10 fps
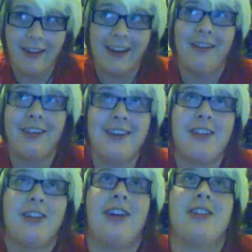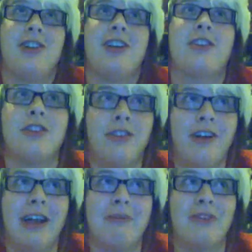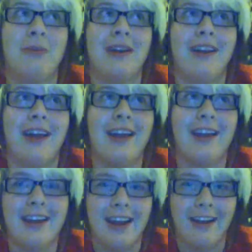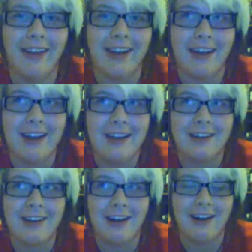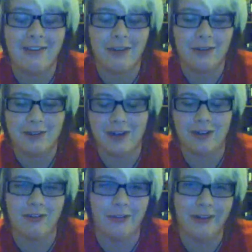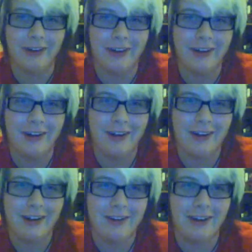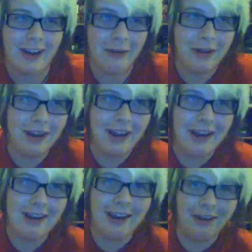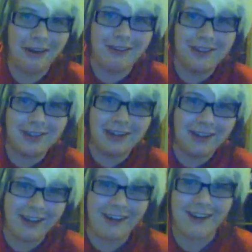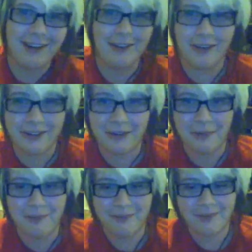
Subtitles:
Like, I was getting trash thrown at me for being gay, and now, like, he just cared if there was trash on the floor. He was like, I'm Canadian, I don't give a shit. Like, it was awesome.